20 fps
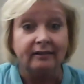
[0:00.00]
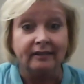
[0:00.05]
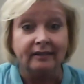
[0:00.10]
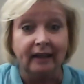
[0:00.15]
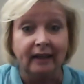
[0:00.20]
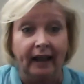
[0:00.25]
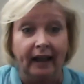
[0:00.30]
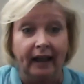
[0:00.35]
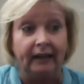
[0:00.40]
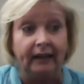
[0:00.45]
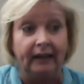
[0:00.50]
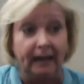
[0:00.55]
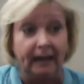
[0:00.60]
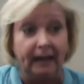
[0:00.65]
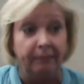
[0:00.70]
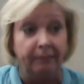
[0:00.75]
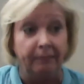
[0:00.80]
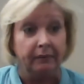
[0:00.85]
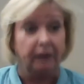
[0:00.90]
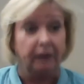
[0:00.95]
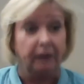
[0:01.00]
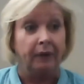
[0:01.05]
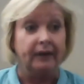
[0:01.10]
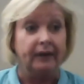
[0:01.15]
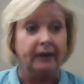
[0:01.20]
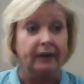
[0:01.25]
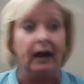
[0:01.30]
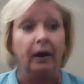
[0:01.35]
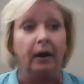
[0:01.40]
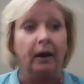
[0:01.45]
And like right now,
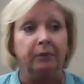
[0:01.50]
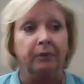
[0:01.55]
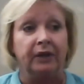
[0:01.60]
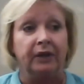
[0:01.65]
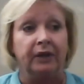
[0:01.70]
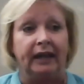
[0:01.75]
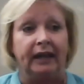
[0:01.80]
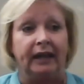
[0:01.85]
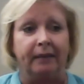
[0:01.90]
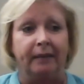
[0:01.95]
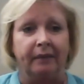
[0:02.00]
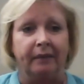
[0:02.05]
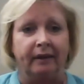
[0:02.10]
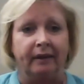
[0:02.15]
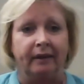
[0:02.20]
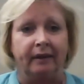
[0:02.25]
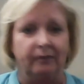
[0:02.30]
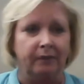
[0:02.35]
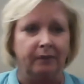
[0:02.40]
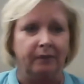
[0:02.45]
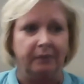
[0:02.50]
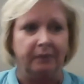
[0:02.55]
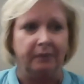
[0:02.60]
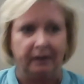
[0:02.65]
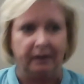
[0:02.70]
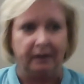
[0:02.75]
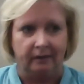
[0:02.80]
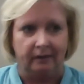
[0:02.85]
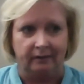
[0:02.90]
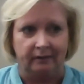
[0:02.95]
I'm looking at mine right behind this
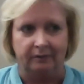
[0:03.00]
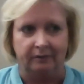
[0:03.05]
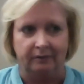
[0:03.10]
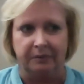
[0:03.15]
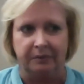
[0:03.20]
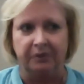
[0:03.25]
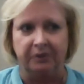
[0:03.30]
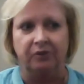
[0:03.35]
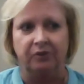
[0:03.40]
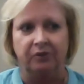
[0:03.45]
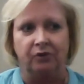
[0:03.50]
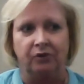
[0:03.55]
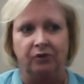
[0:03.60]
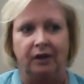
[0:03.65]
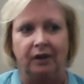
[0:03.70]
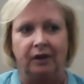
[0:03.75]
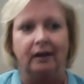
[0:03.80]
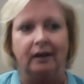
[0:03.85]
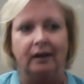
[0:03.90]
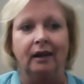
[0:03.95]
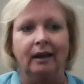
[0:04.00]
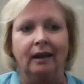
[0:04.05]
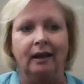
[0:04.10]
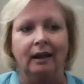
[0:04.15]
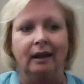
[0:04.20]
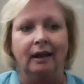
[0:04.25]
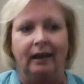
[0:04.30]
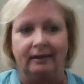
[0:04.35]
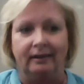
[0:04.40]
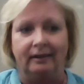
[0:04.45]
computer screen.
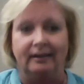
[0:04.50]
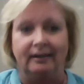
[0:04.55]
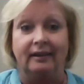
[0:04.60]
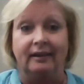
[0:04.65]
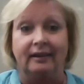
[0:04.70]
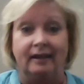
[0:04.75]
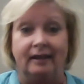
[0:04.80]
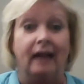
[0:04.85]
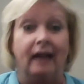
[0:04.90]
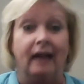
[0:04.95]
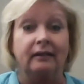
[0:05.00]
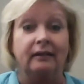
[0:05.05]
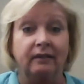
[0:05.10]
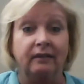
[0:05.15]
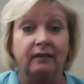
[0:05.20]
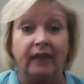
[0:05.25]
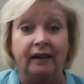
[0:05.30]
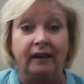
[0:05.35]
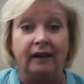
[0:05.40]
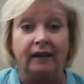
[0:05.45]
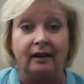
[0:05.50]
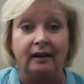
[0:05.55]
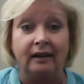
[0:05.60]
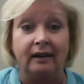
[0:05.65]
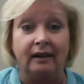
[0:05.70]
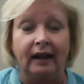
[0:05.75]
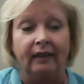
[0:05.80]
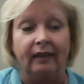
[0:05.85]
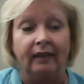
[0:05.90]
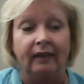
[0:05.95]
It's activated. And
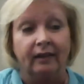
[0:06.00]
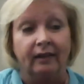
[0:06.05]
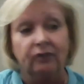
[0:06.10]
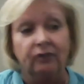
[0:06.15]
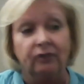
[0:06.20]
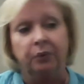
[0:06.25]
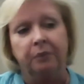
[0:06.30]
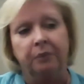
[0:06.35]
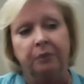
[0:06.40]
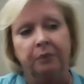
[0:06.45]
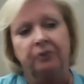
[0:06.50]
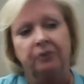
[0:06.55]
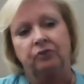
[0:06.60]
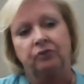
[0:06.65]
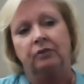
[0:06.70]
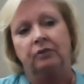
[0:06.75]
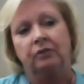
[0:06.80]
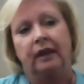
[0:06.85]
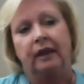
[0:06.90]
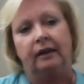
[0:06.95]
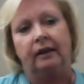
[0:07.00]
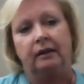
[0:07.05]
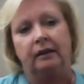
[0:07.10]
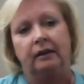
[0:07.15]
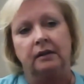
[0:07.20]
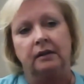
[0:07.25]
this one was created